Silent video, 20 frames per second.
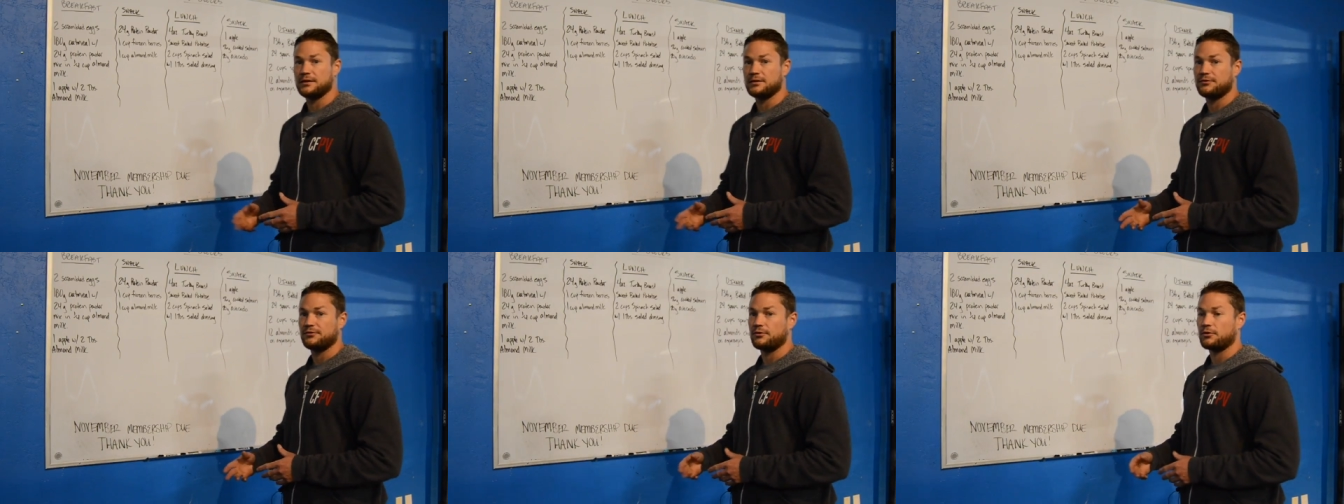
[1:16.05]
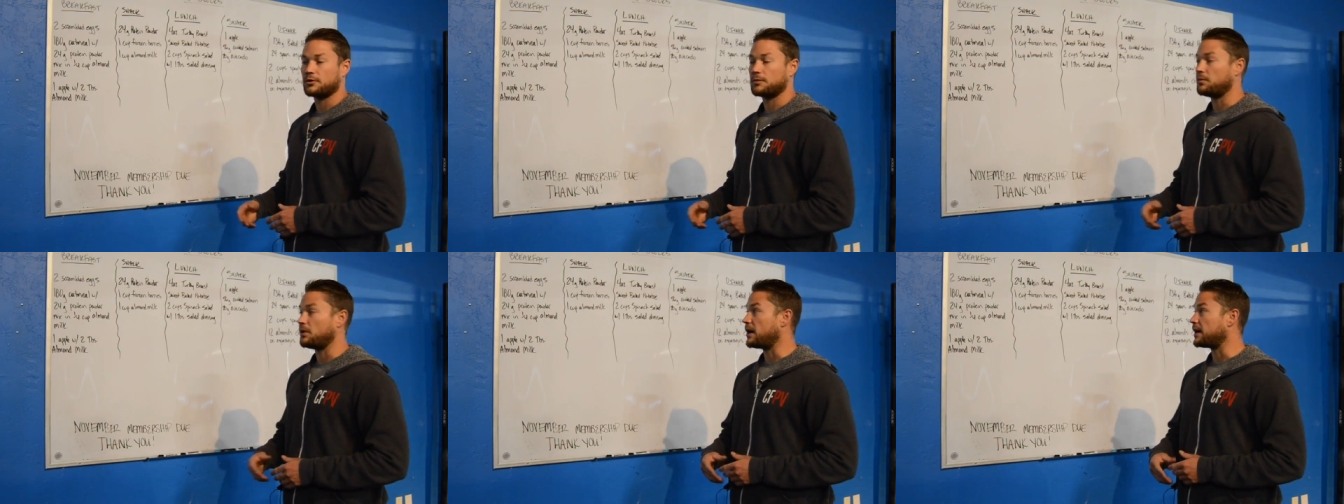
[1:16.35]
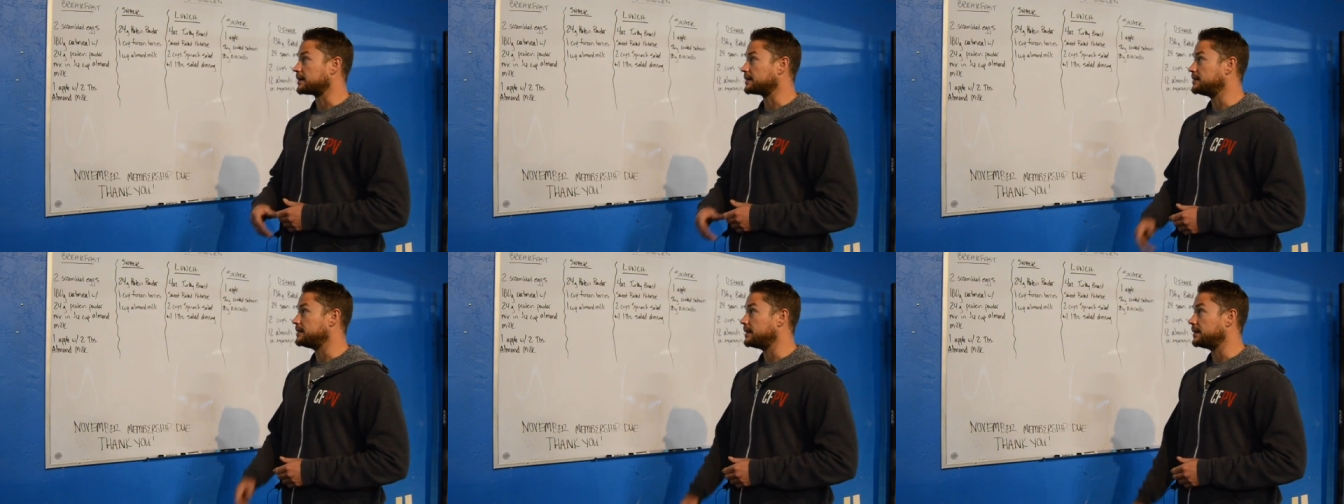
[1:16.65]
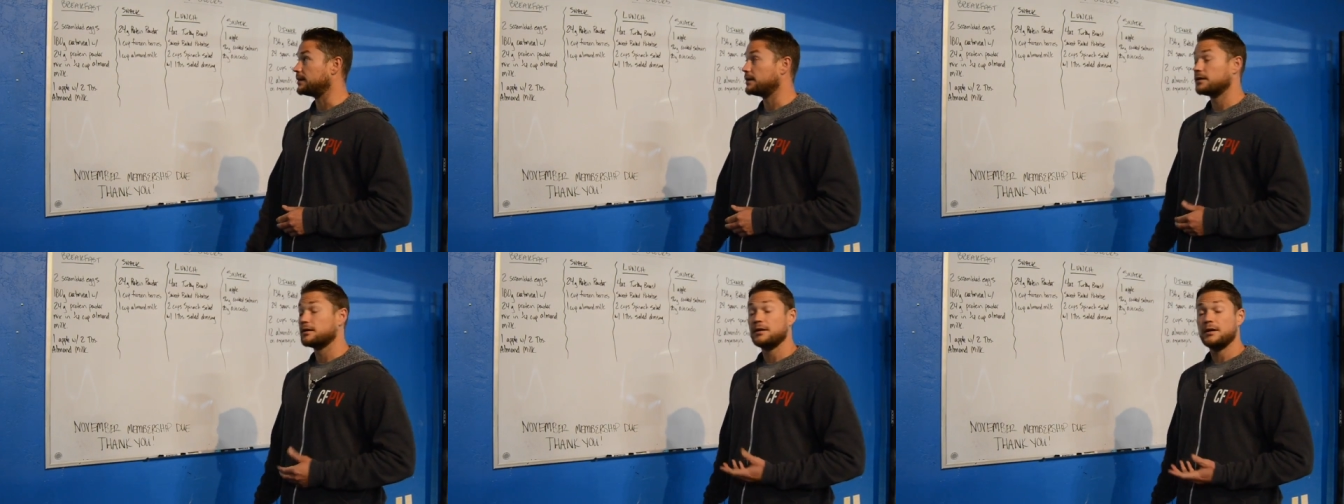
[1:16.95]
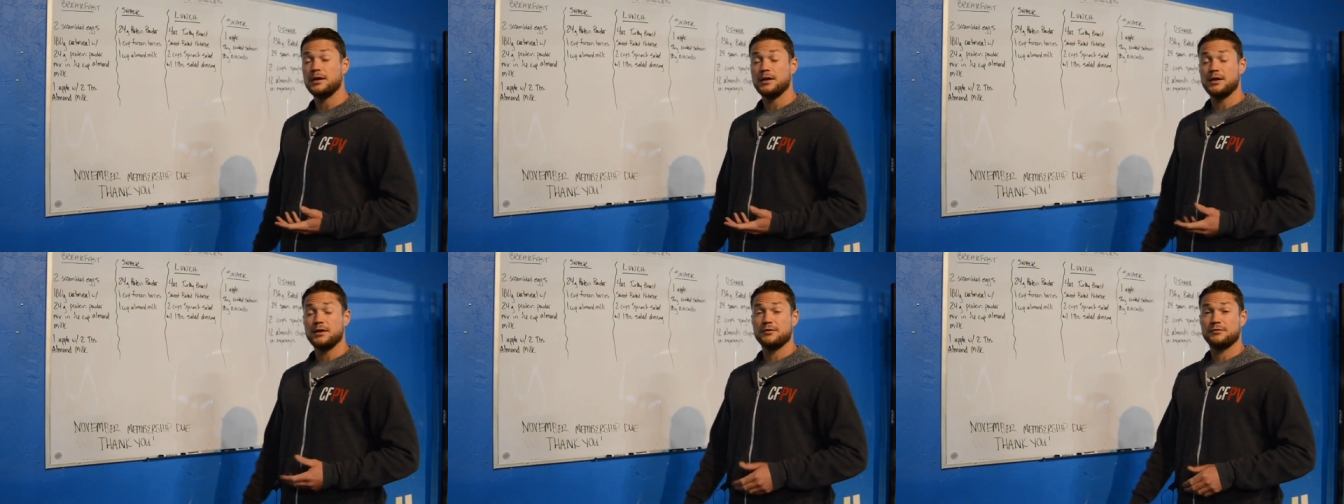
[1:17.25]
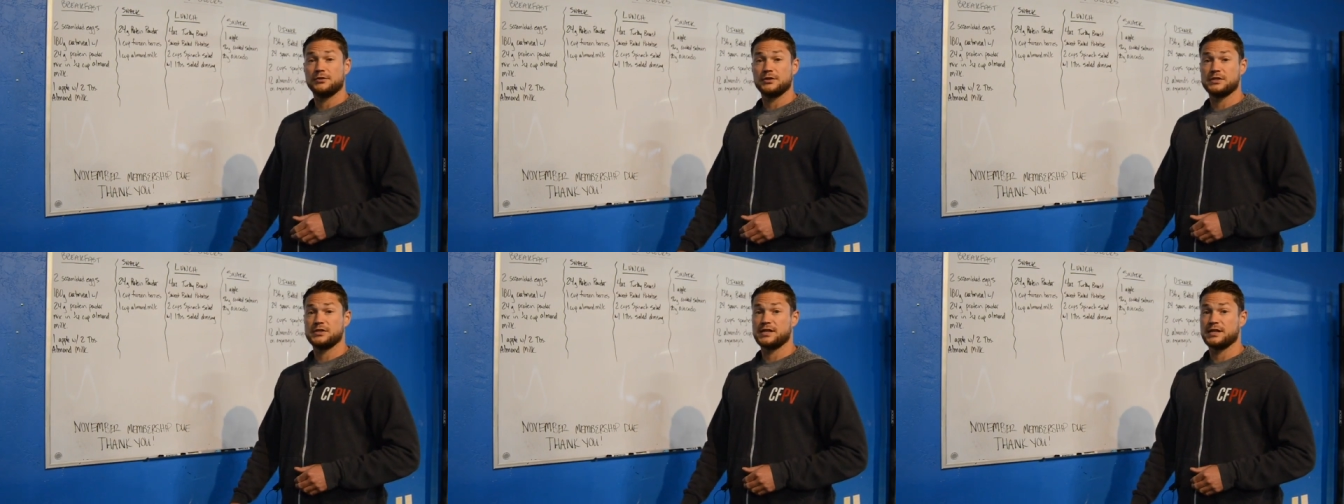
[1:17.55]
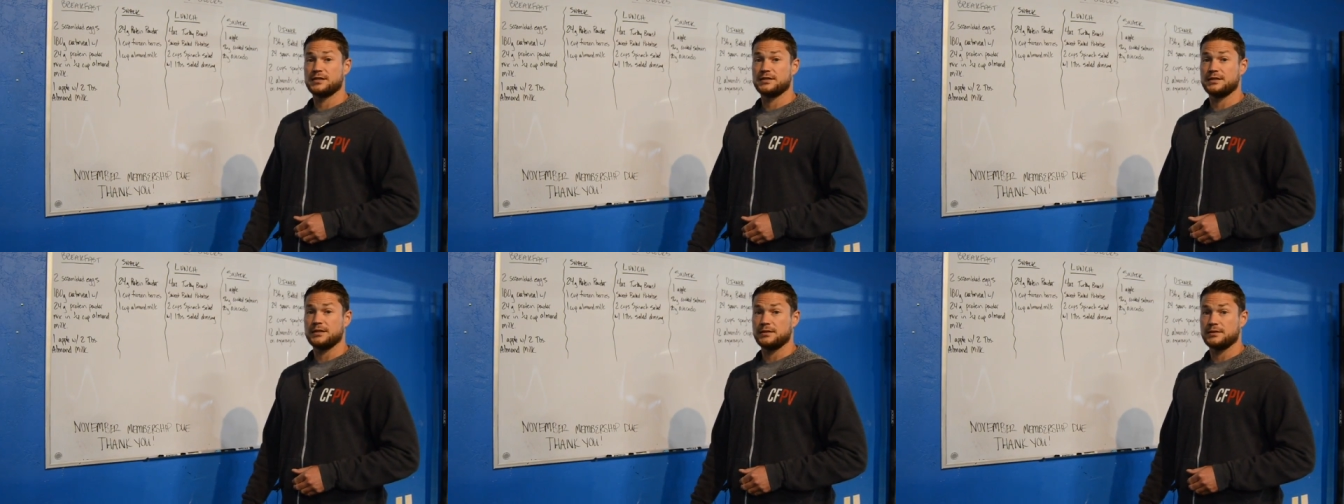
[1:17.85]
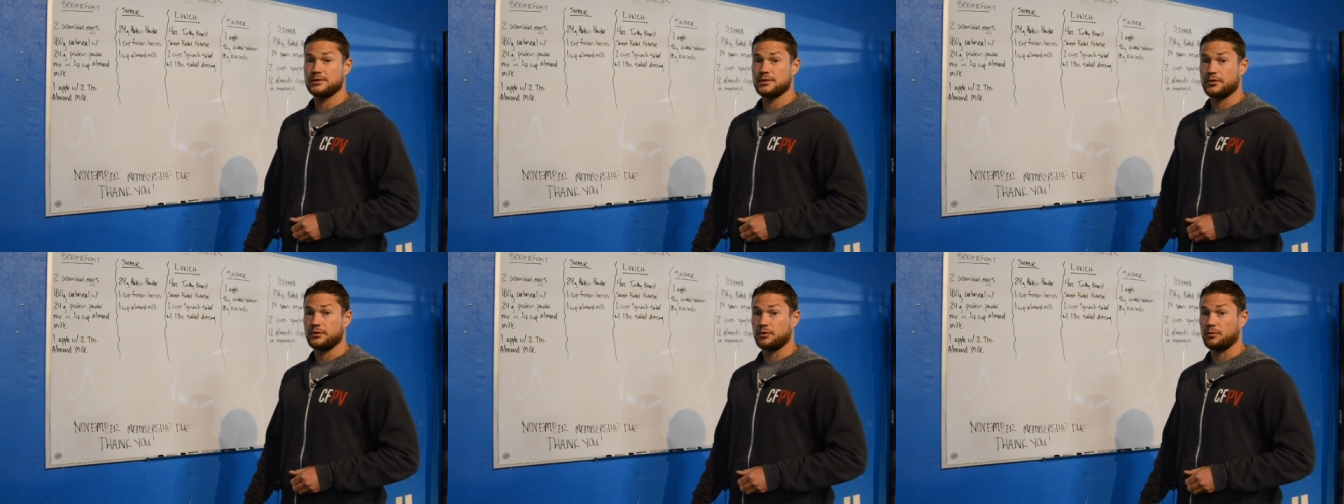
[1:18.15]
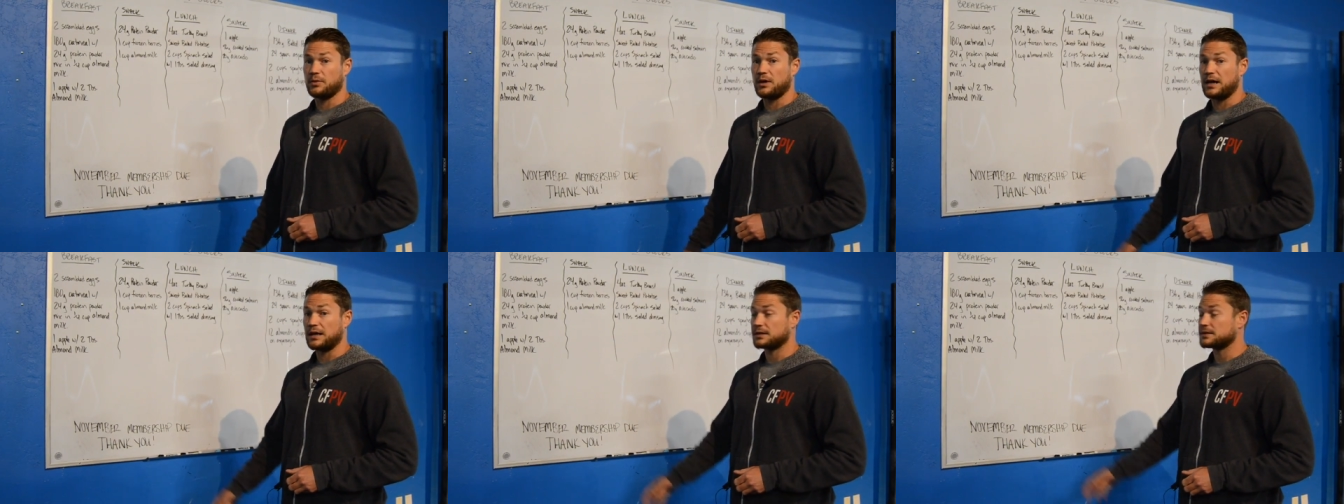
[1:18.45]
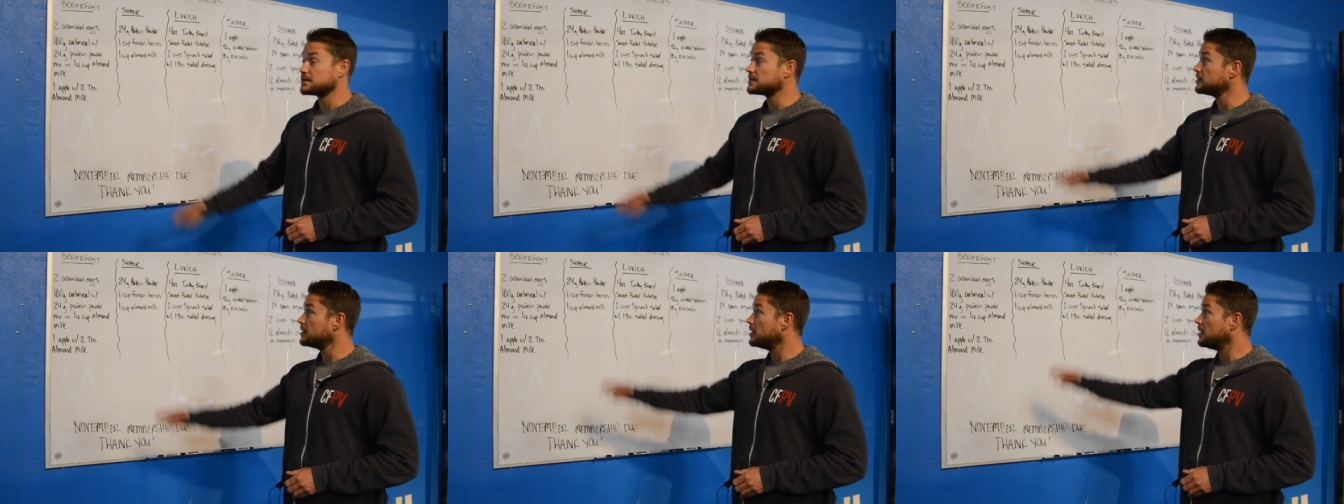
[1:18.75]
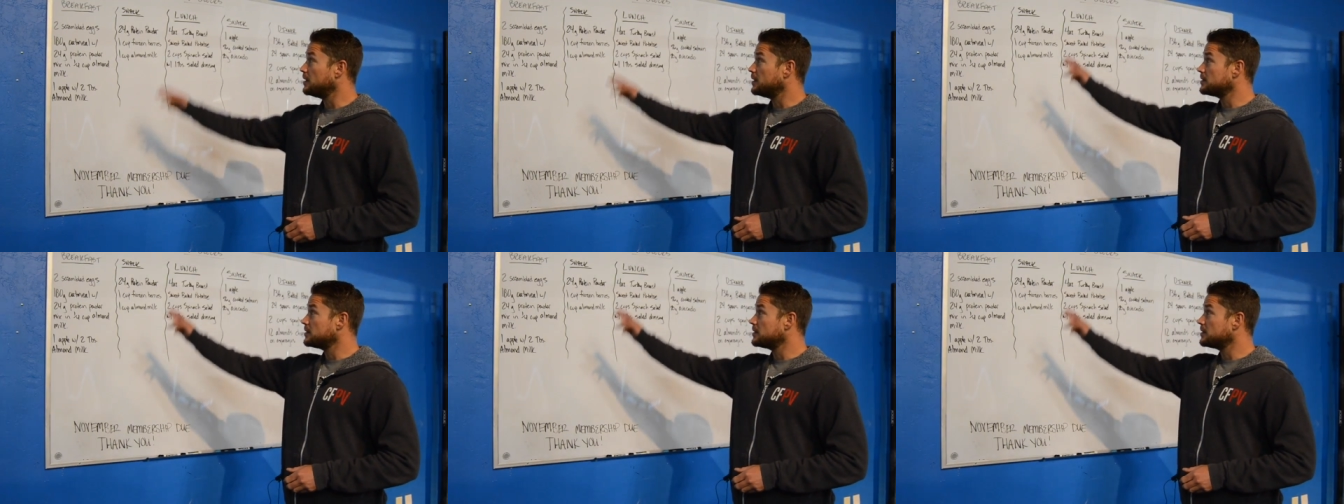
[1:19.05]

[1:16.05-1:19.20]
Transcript: and a four block dinner for 16 total blocks.